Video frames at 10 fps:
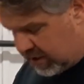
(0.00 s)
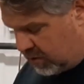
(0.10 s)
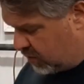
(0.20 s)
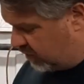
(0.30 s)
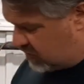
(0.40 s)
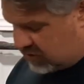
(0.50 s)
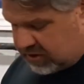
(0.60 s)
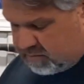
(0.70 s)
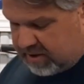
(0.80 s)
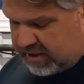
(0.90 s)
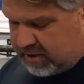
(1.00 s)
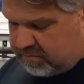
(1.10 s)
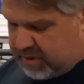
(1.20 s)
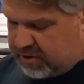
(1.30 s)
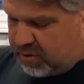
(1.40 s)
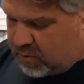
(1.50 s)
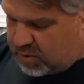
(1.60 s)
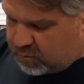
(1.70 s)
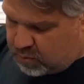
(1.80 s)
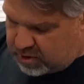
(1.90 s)
I don't know if this is going to make it better
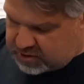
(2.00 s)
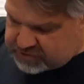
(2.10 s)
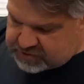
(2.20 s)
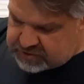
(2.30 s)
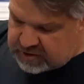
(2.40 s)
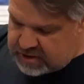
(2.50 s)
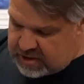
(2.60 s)
or worse.